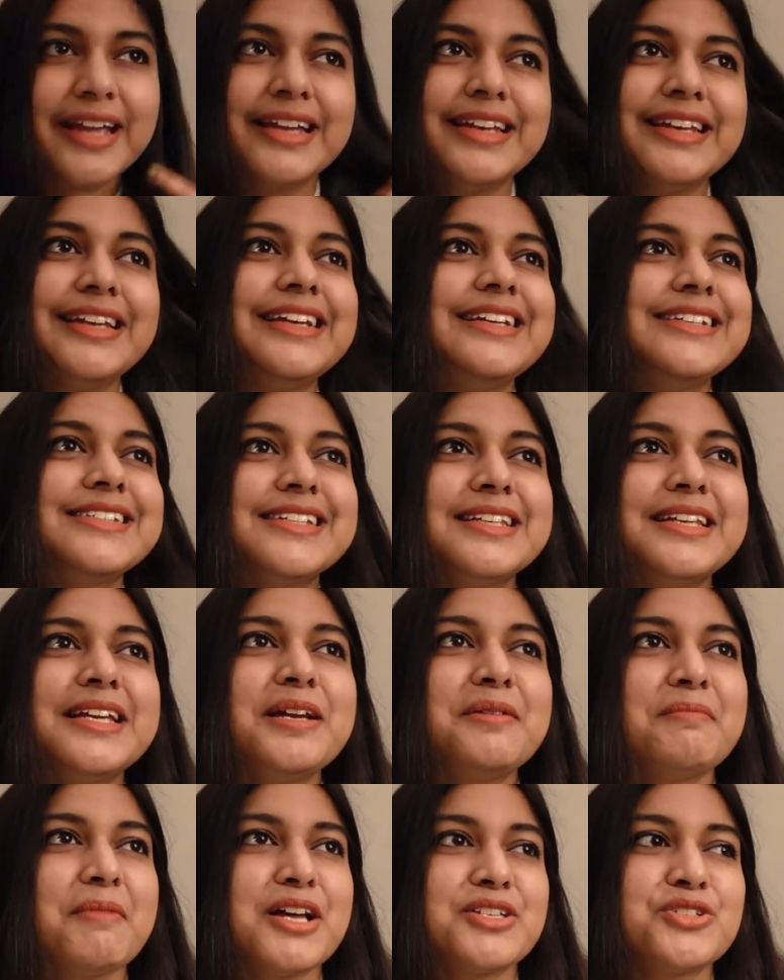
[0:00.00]
can
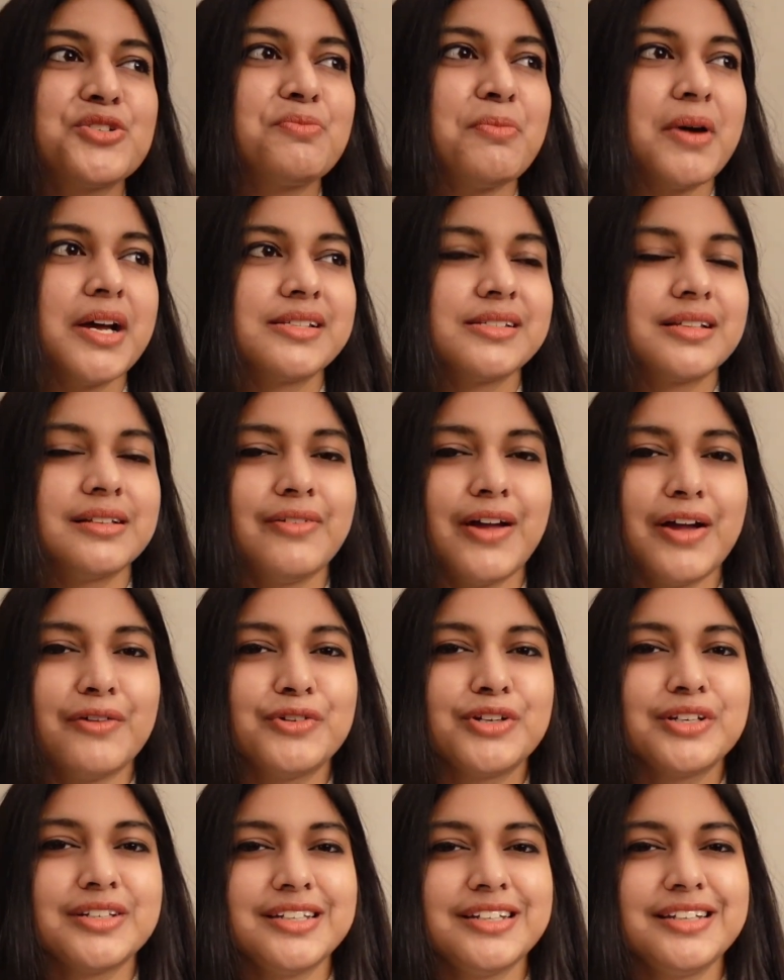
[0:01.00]
easily imagine myself
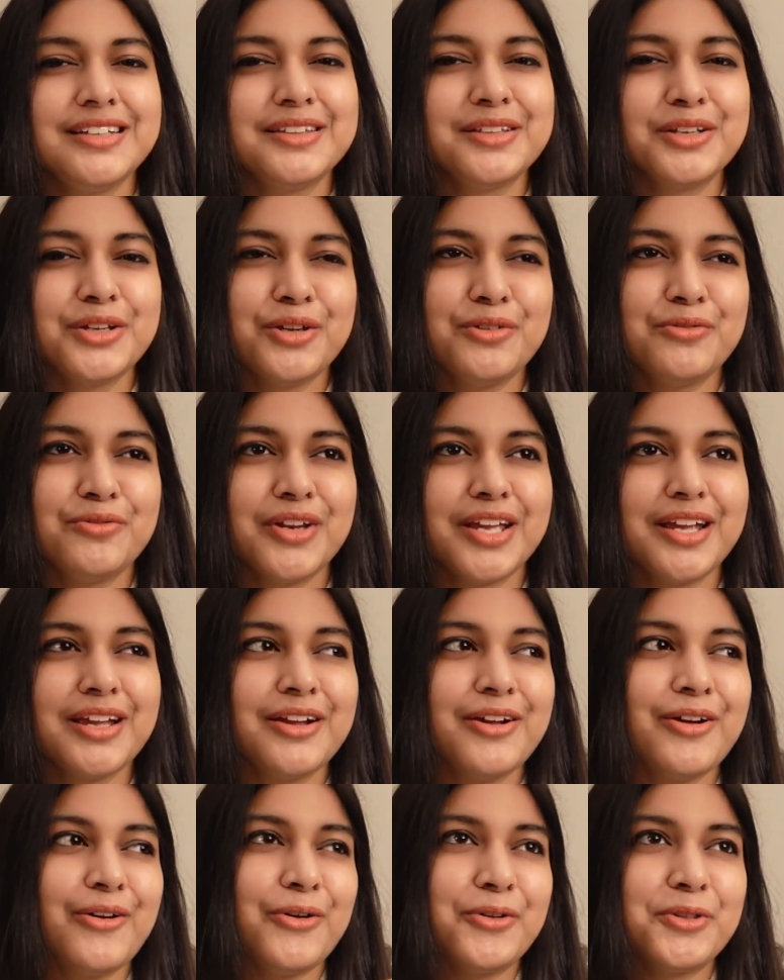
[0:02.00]
having tea in the
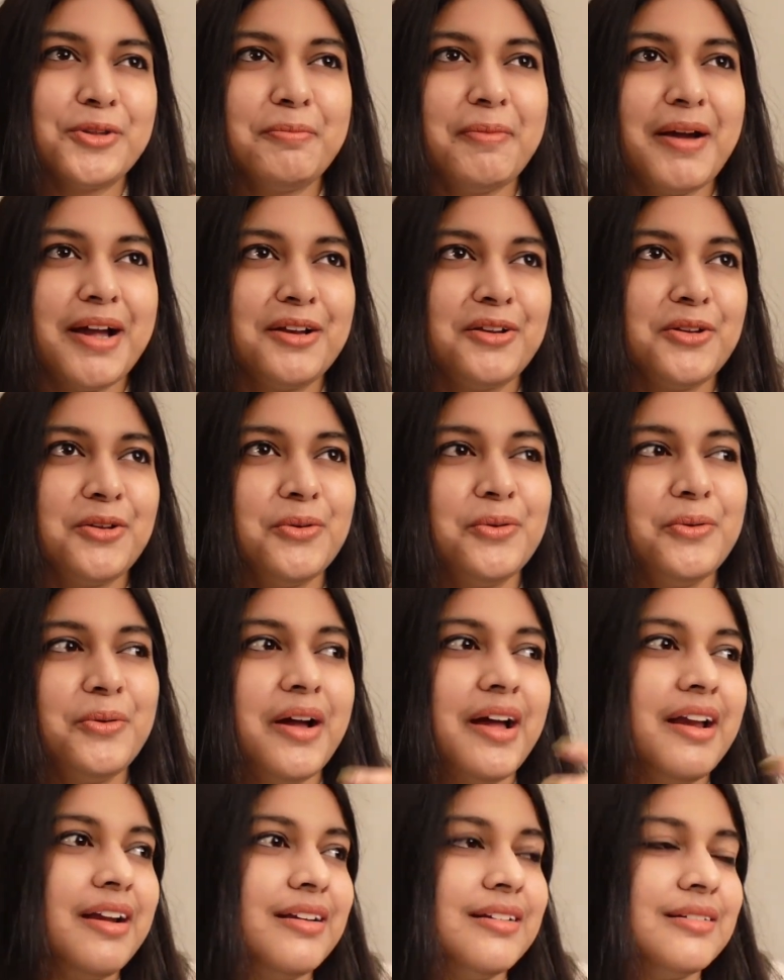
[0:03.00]
evening on the patio
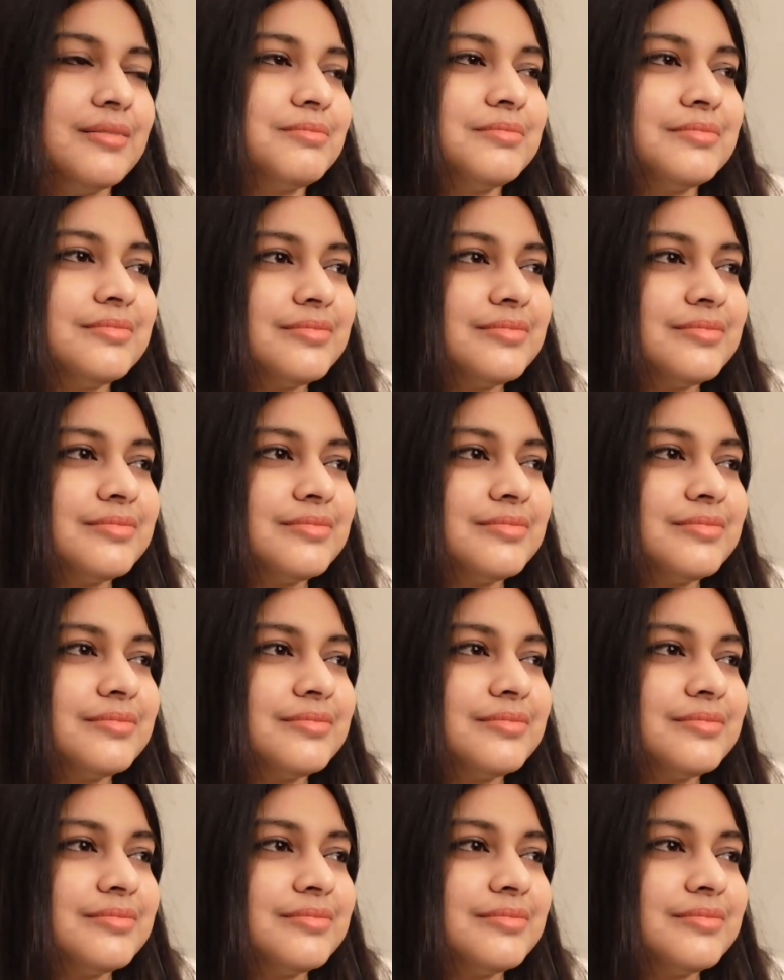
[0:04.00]
and